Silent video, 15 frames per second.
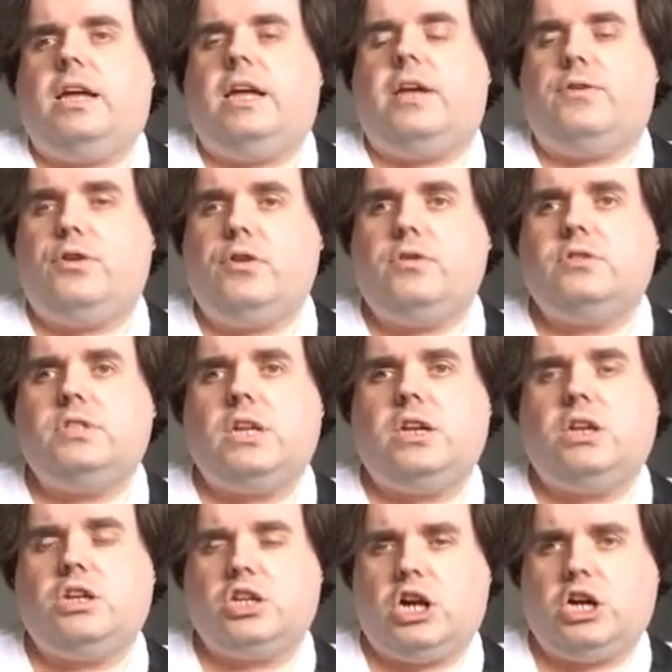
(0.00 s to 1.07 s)
If you've
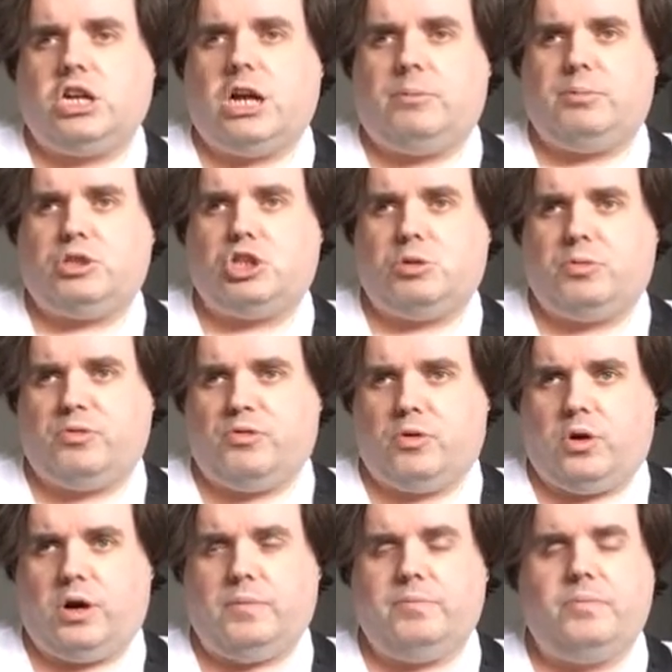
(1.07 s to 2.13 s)
seen guitar tablature
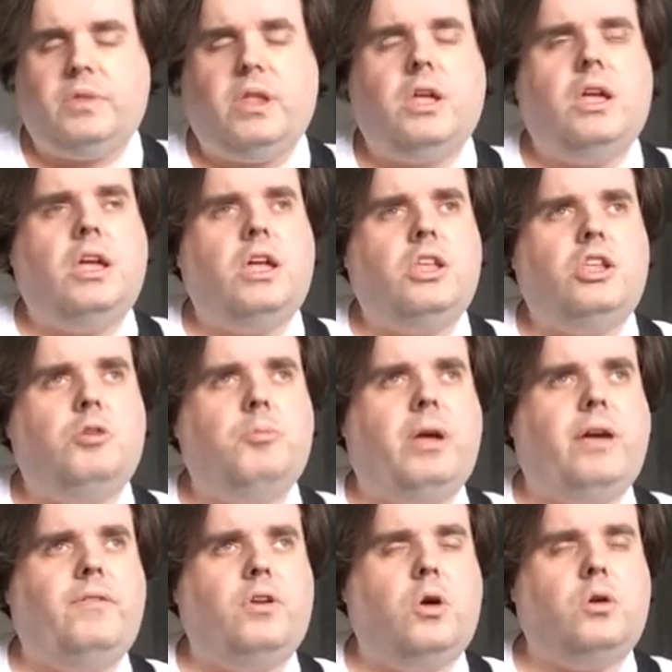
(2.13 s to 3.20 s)
before, you may
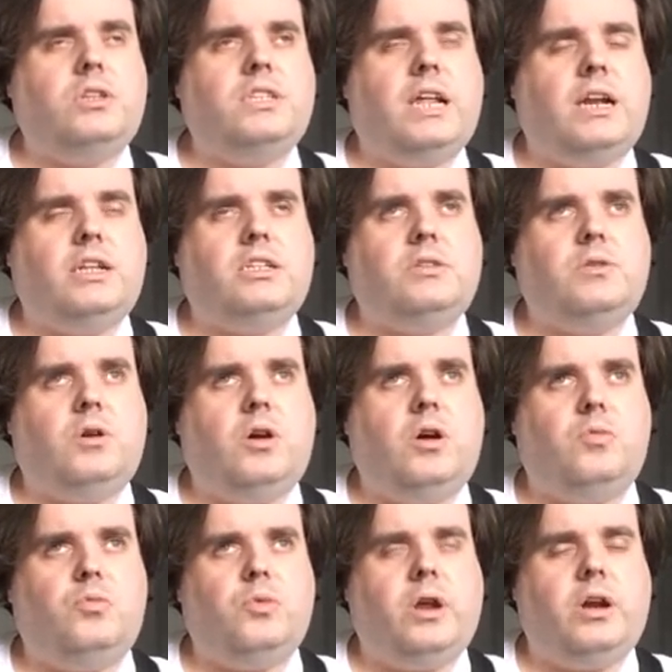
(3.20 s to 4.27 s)
have noticed that it's
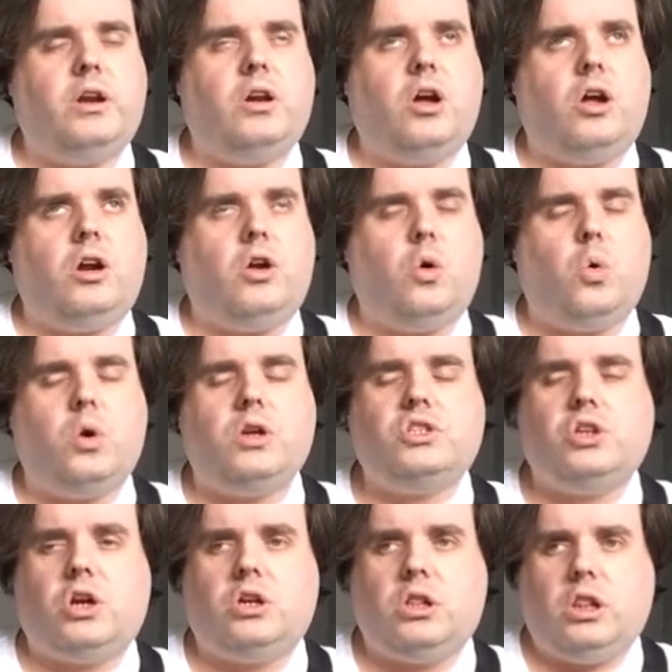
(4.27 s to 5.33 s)
written on
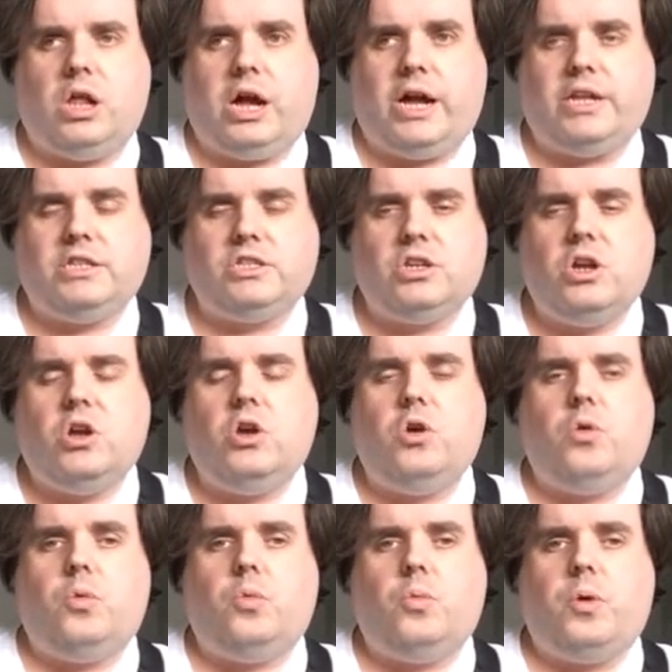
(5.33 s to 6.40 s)
horizontal lines
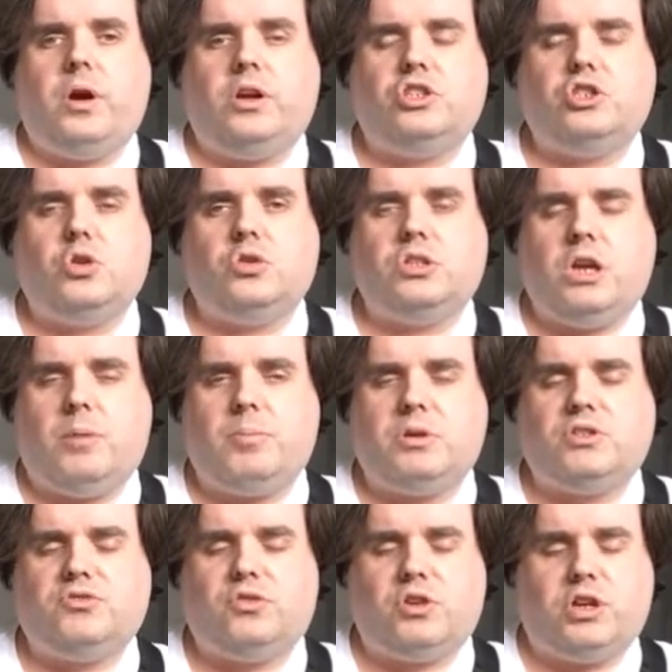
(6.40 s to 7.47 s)
where it shows
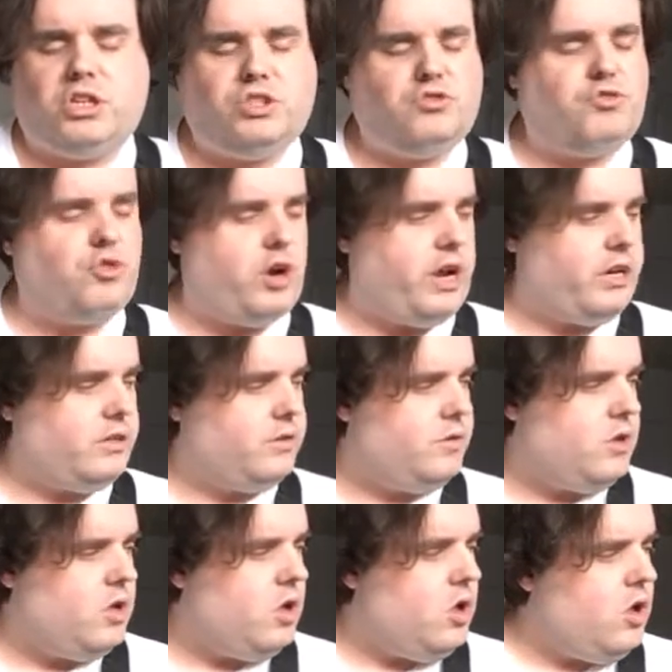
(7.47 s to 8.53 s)
numbers for each fret.
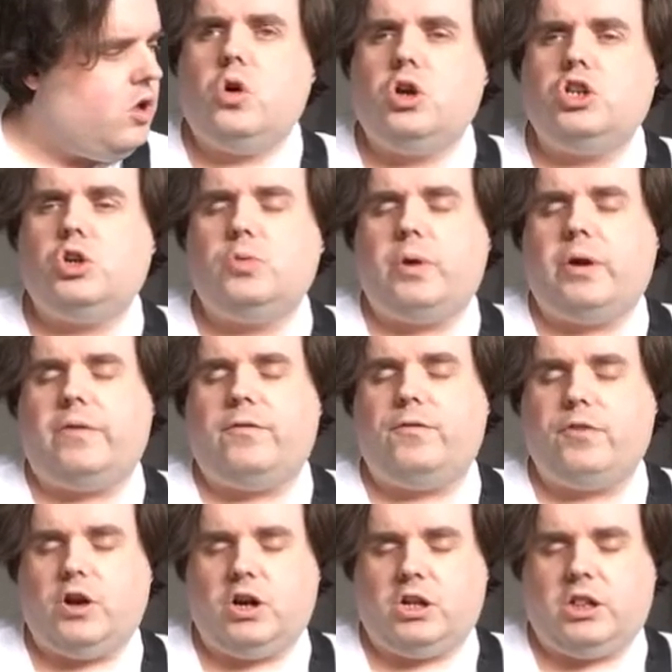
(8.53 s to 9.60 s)
Chords are written
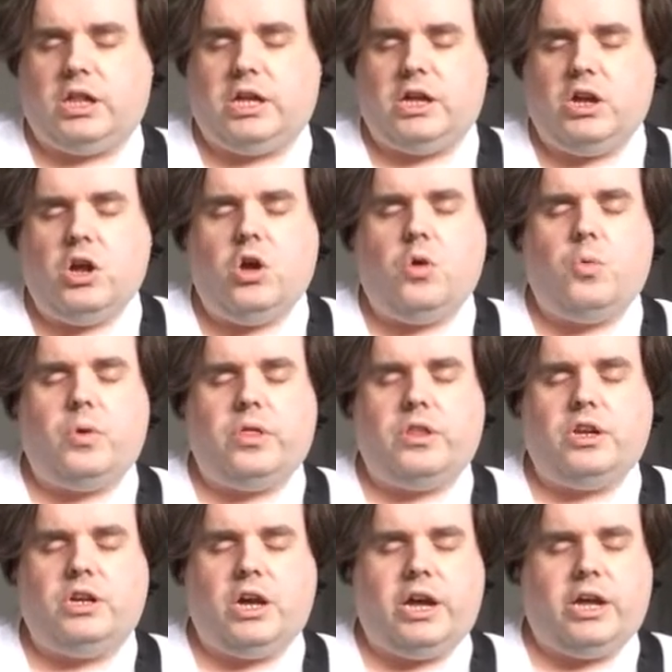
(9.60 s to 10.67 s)
vertically, where the
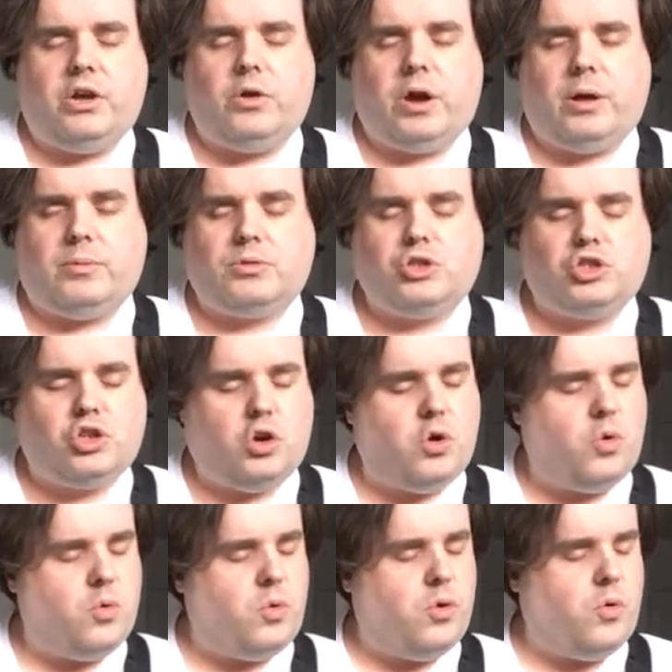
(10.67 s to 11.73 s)
diagrams
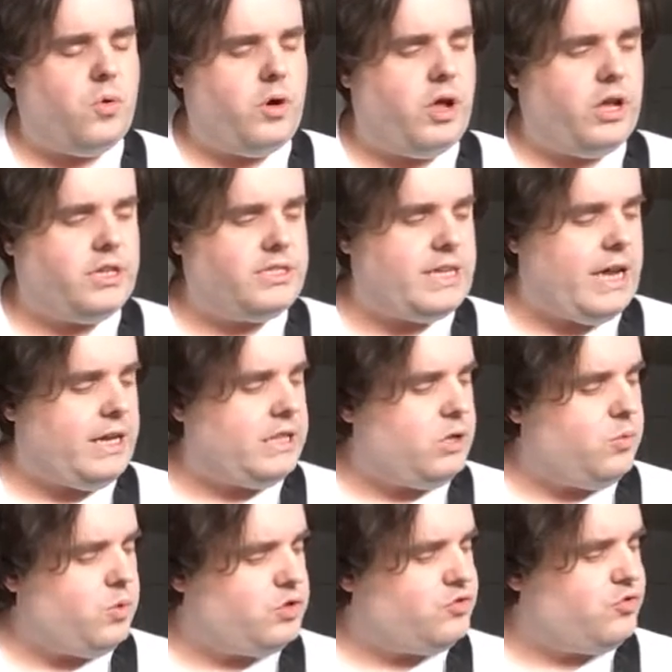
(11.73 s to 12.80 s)
show exactly
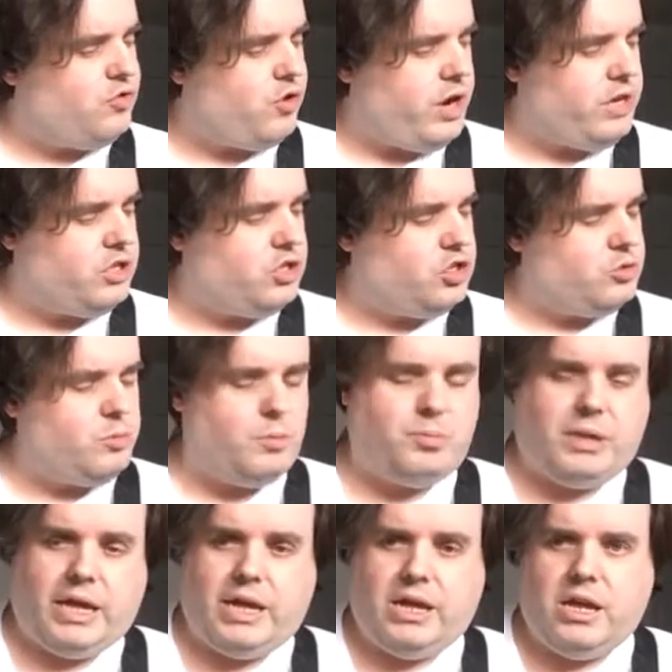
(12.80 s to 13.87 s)
which fret you should be
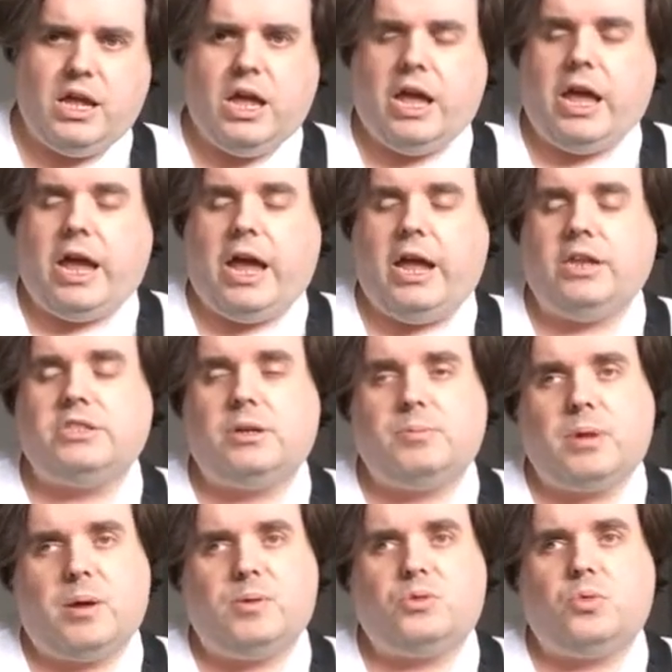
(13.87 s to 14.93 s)
playing and
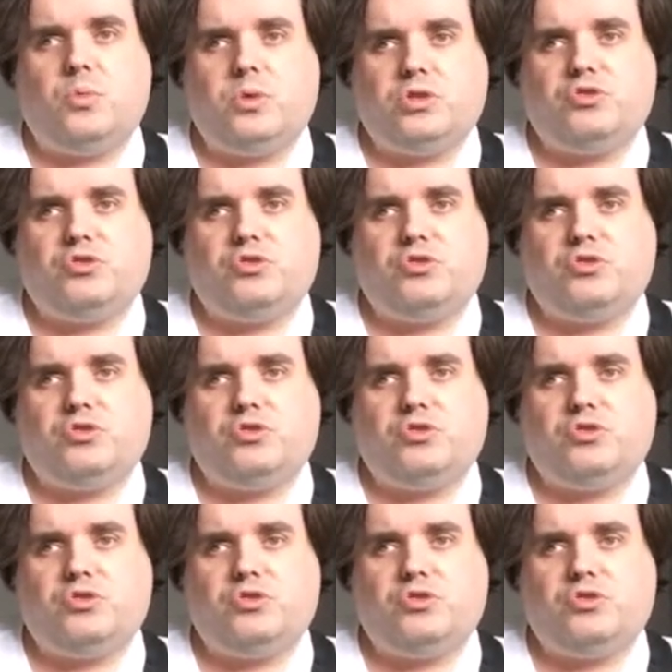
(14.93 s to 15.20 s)
sometimes which